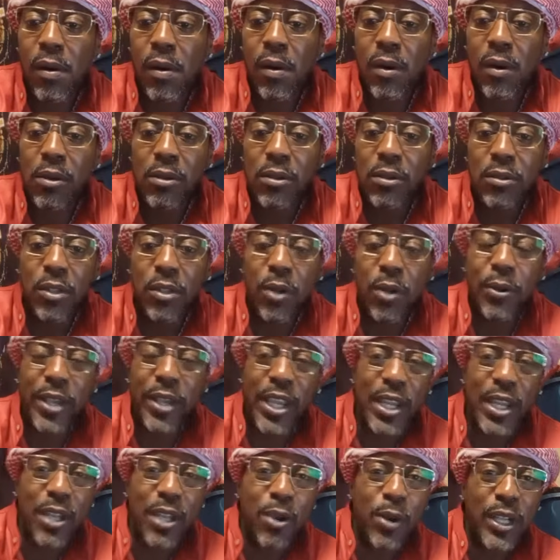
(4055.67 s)
So
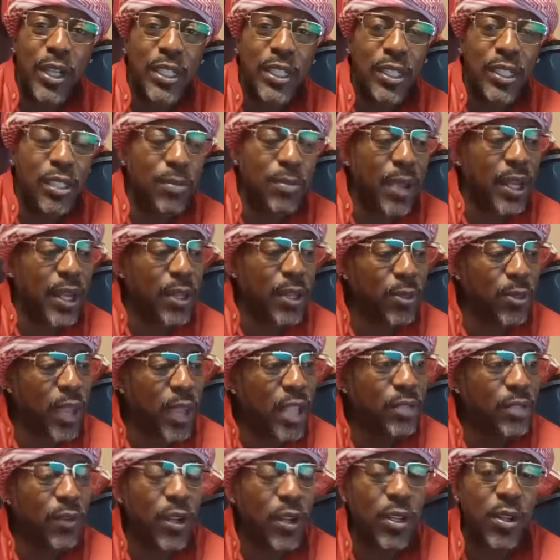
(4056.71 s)
any questions, man? And thanks
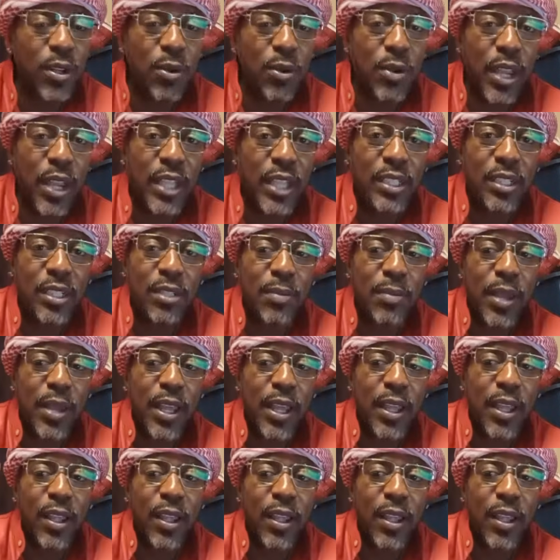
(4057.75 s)
for the donations, man.